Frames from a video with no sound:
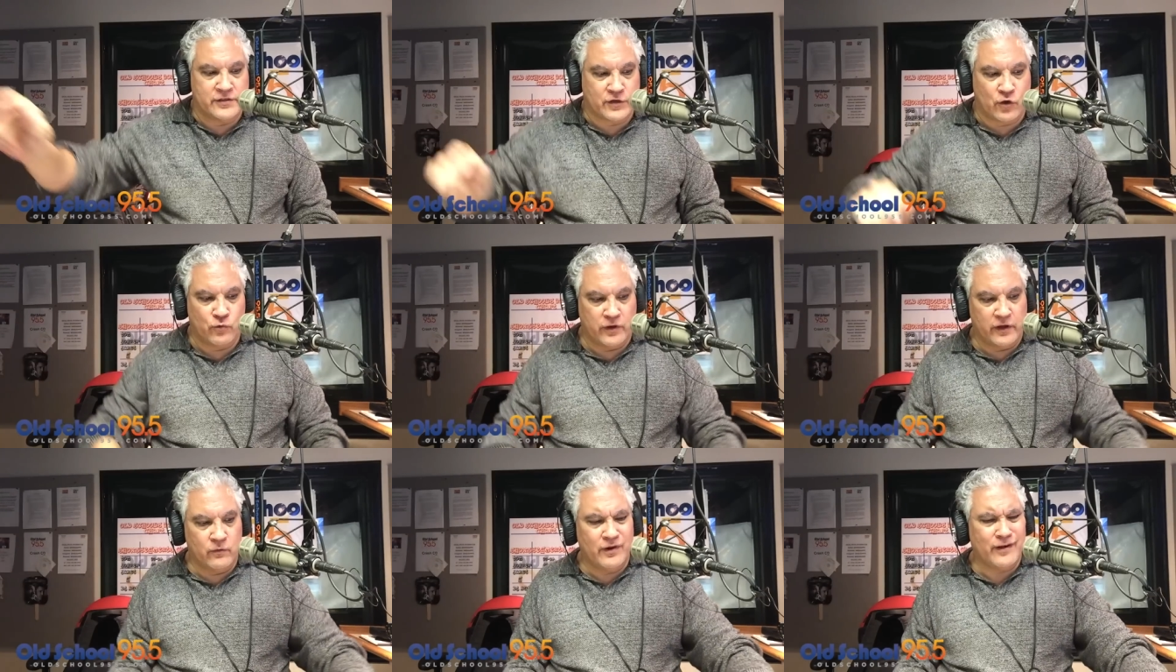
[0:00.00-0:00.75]

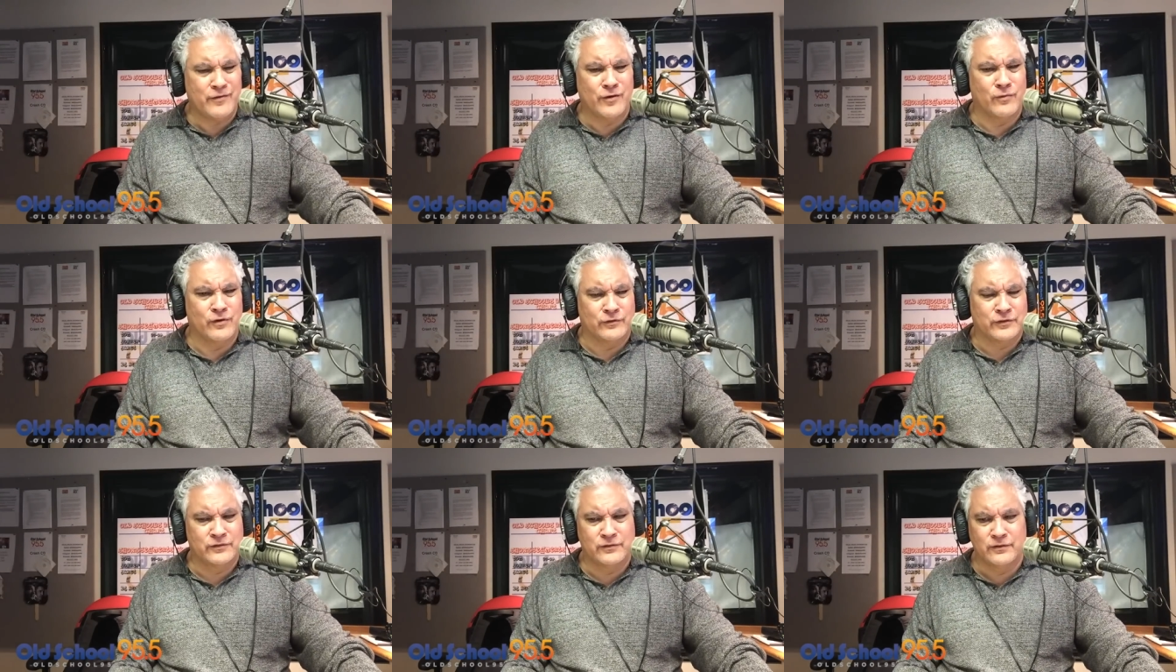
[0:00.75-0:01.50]
Tony, whatever you want,
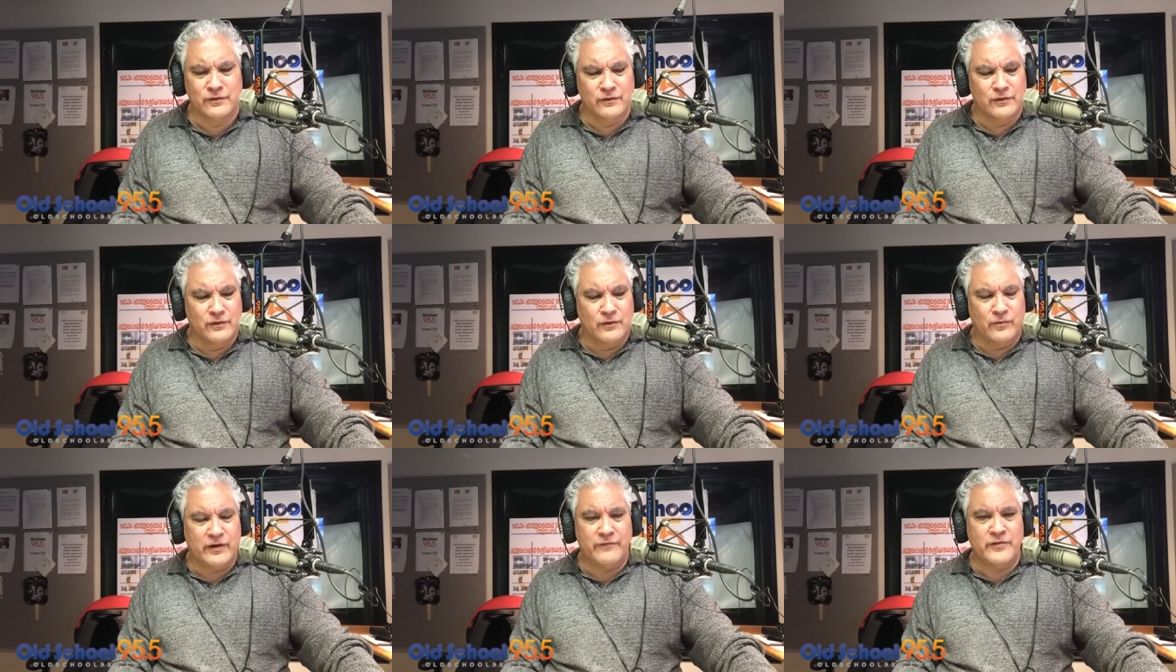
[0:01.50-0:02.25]

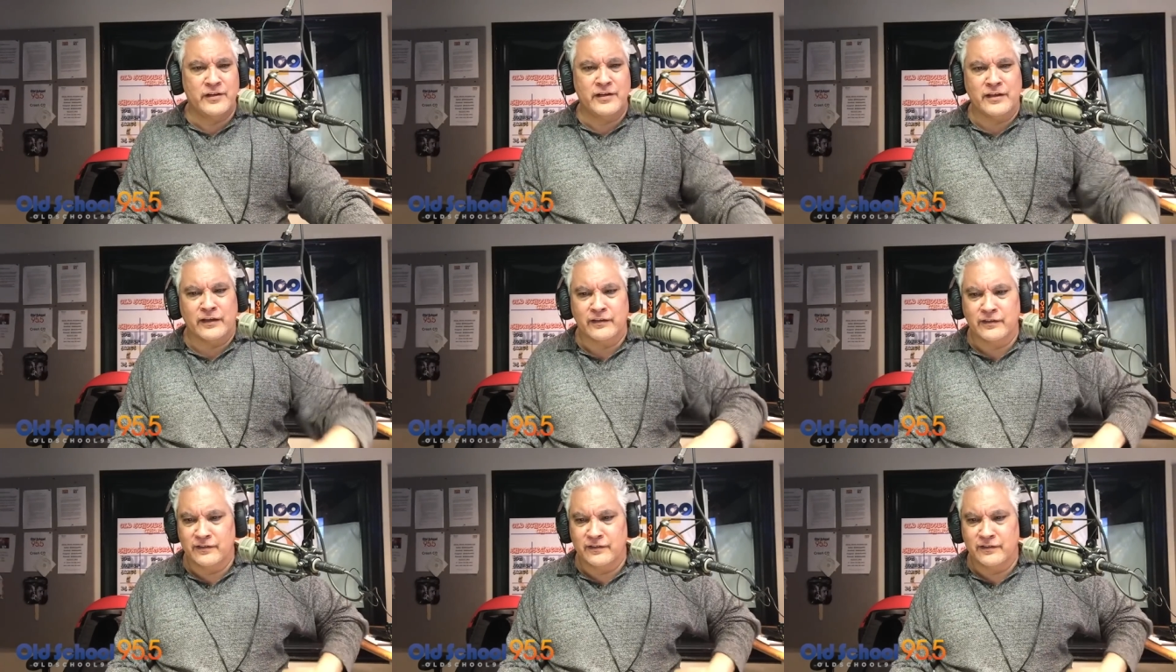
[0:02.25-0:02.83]
whatever you need.